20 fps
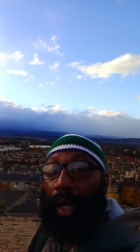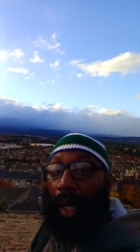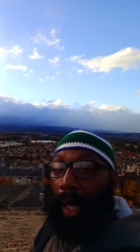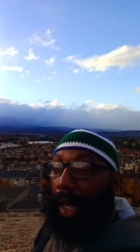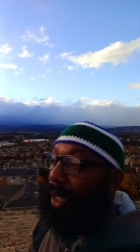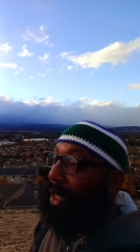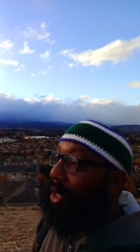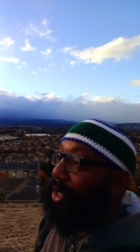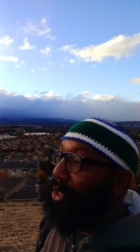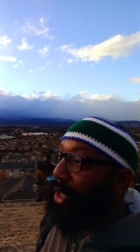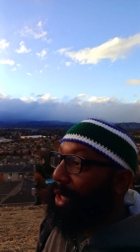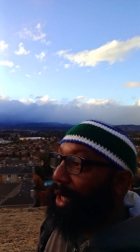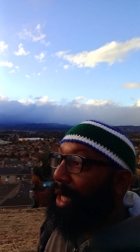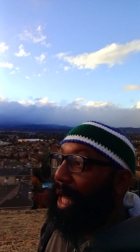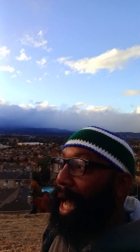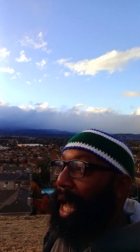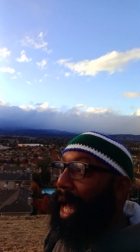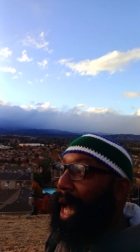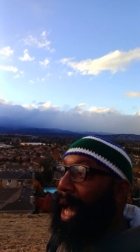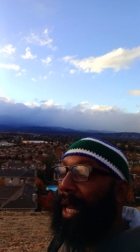And there's a
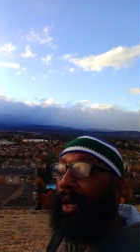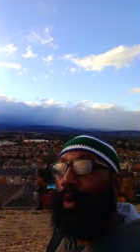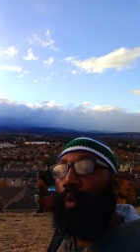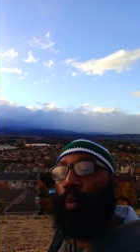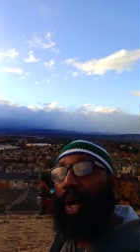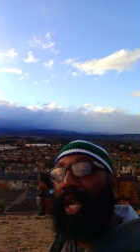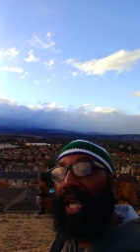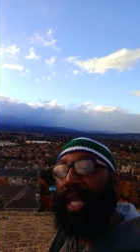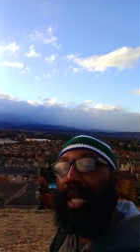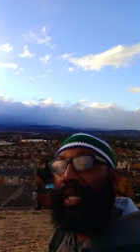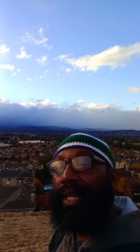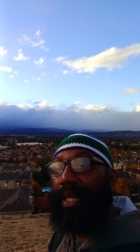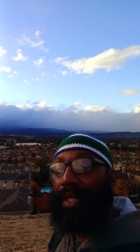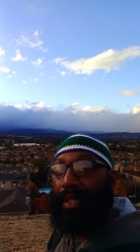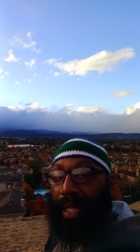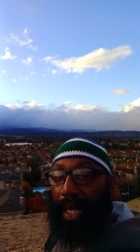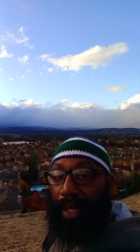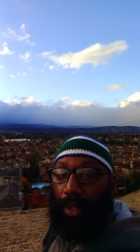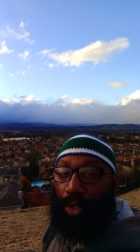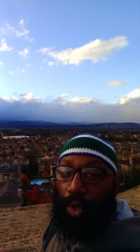lot of wickedness
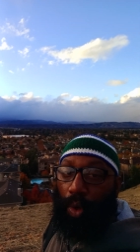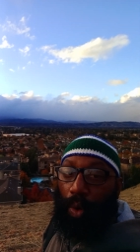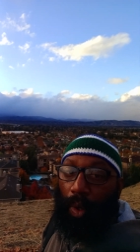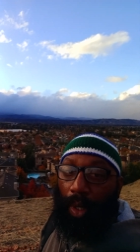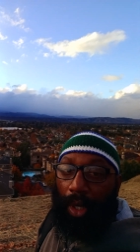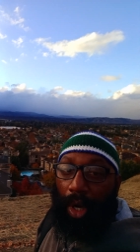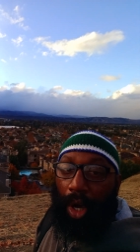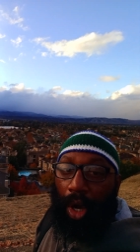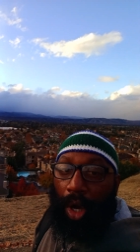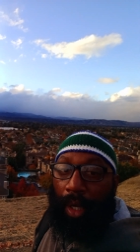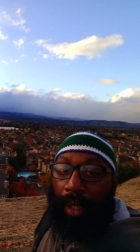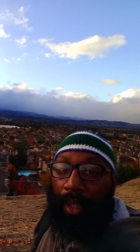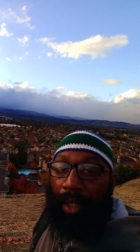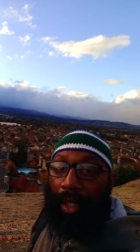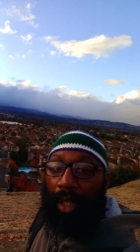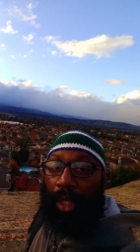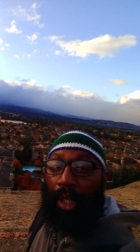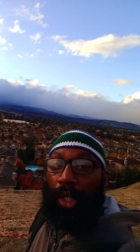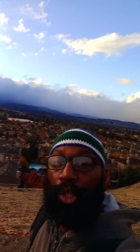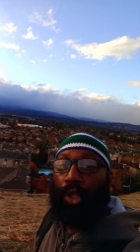that's going on
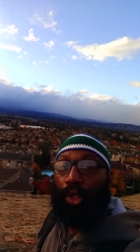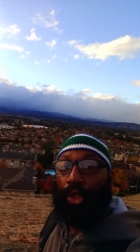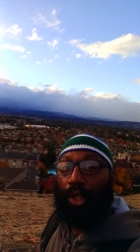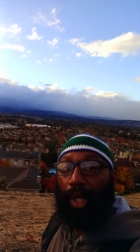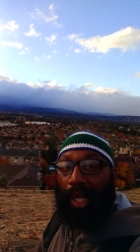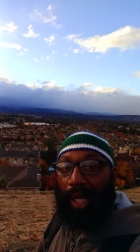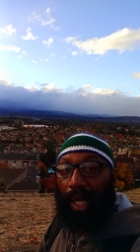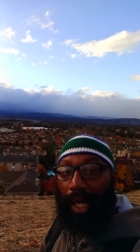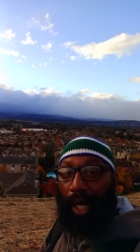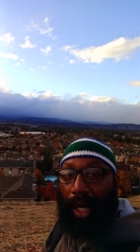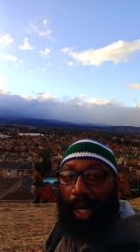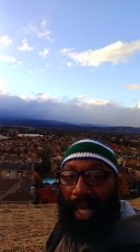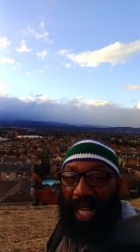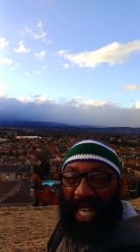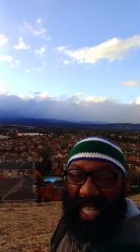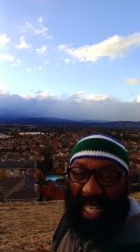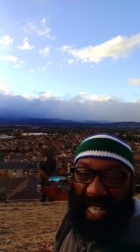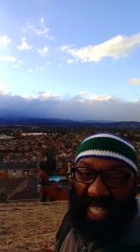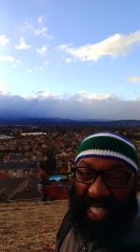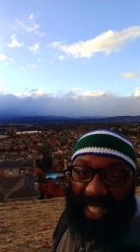uh,
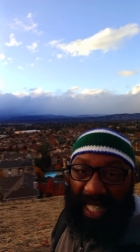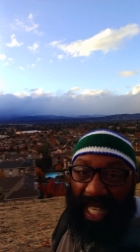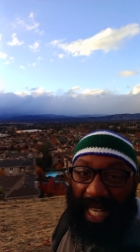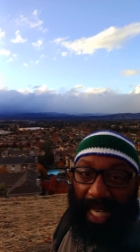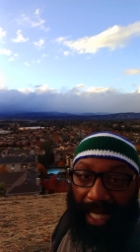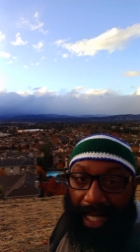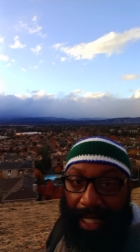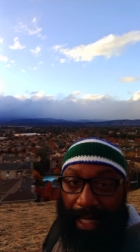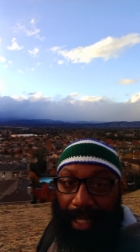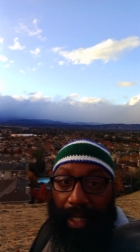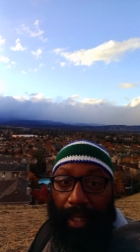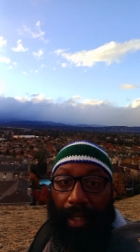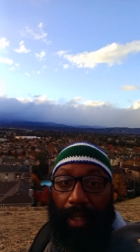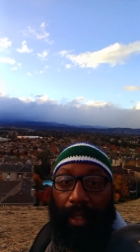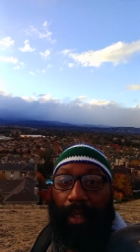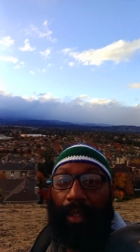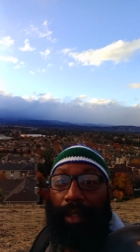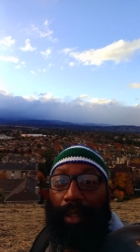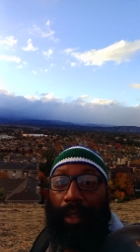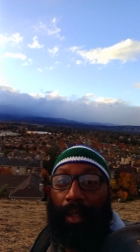in these cities.
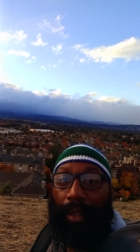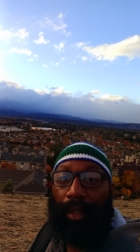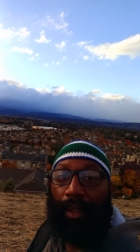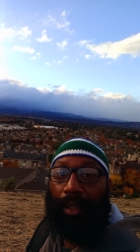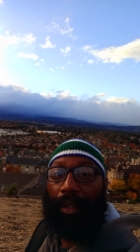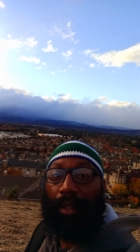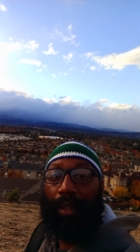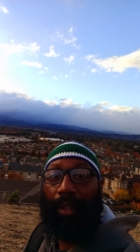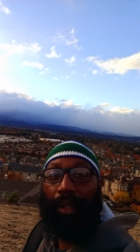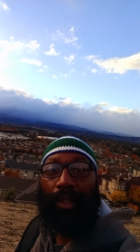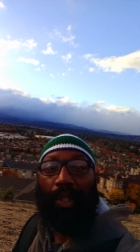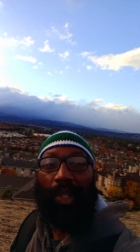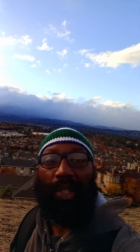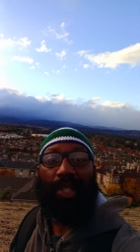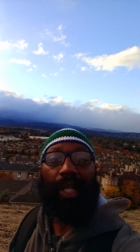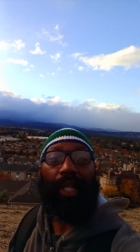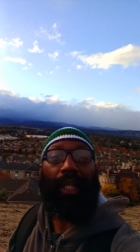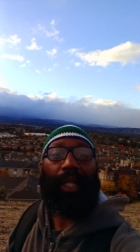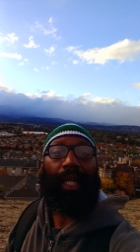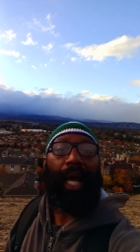There's
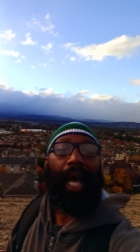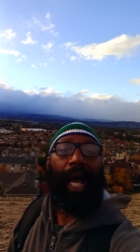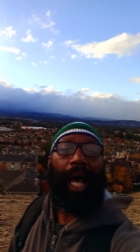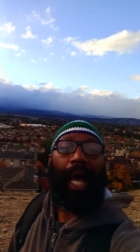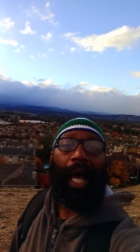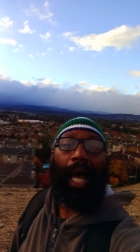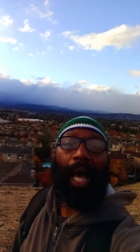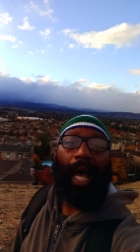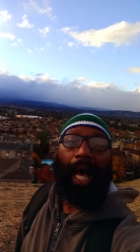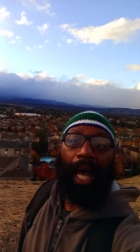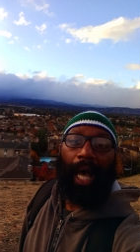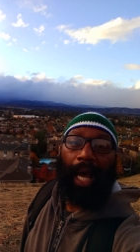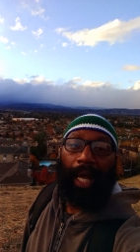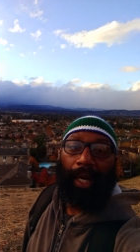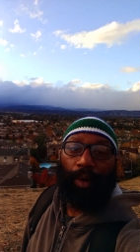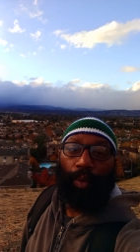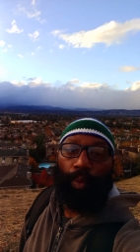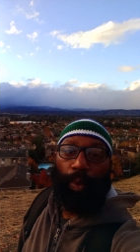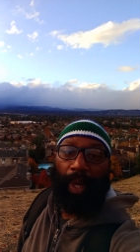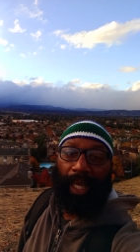a lot
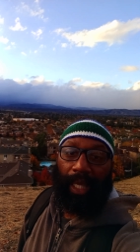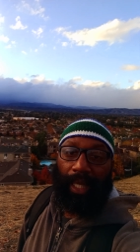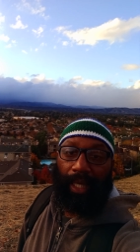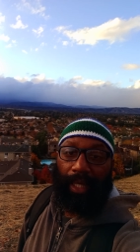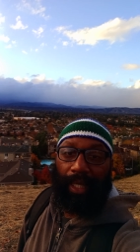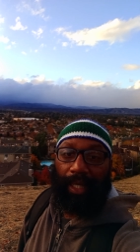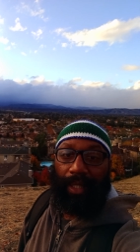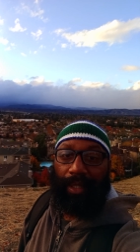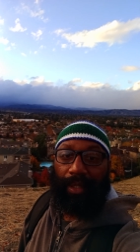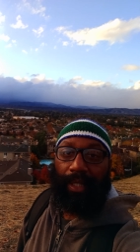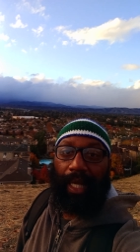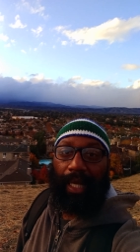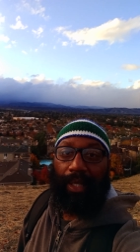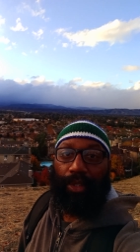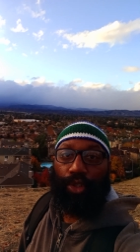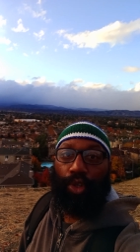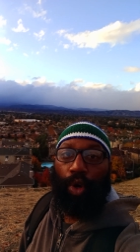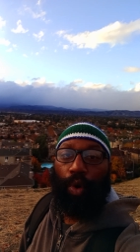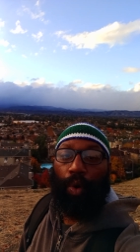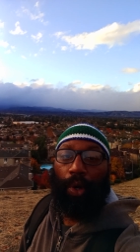of wickedness
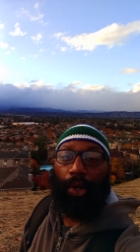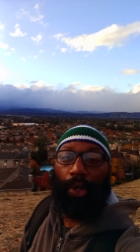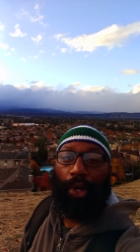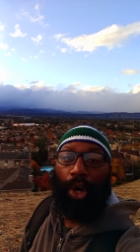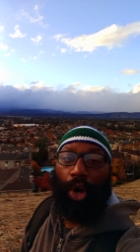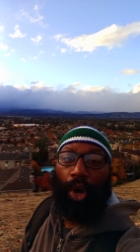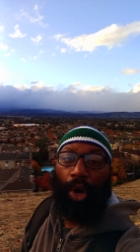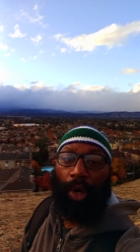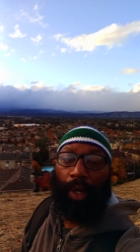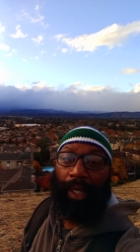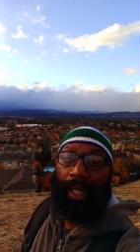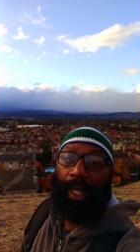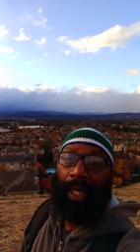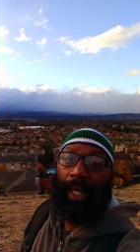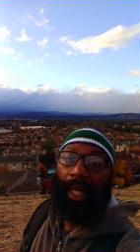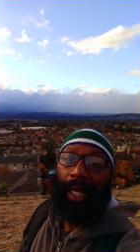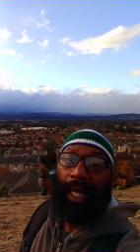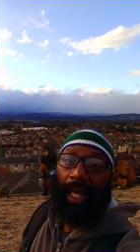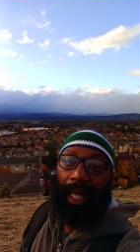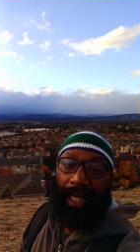that's going on
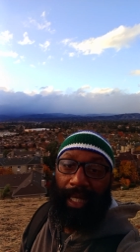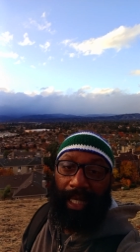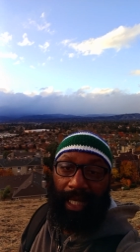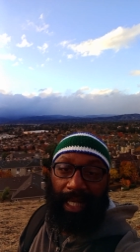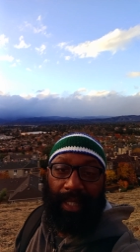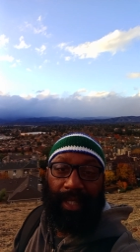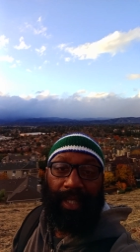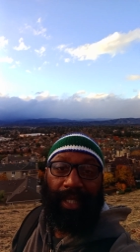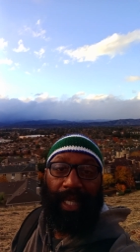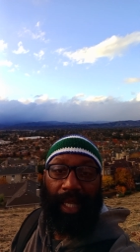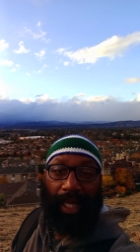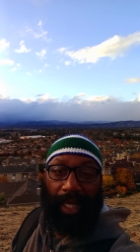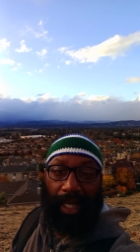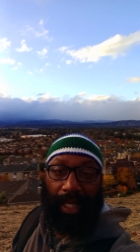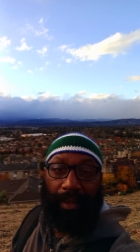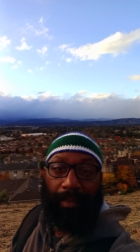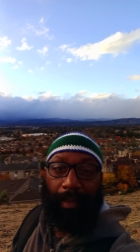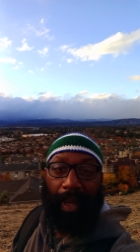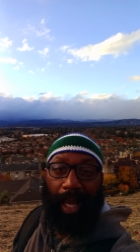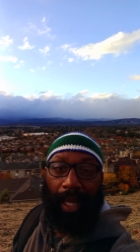in these
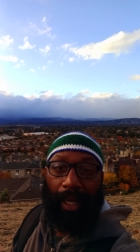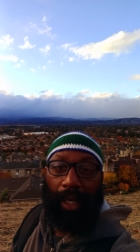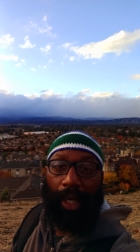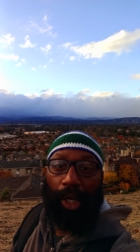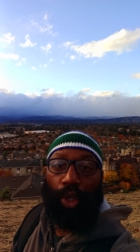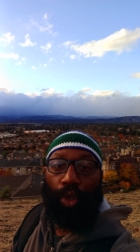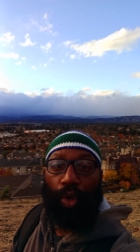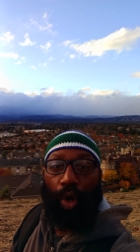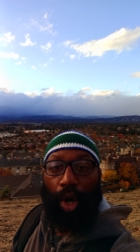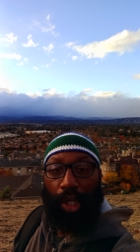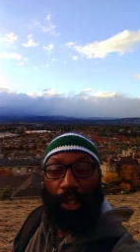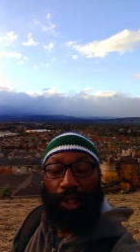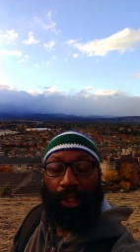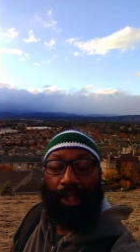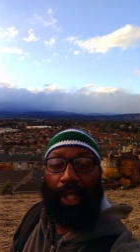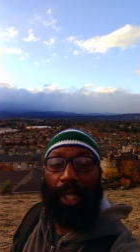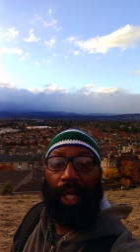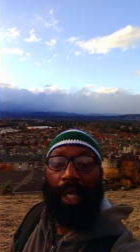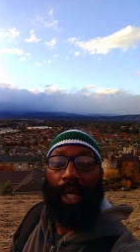cities, man, across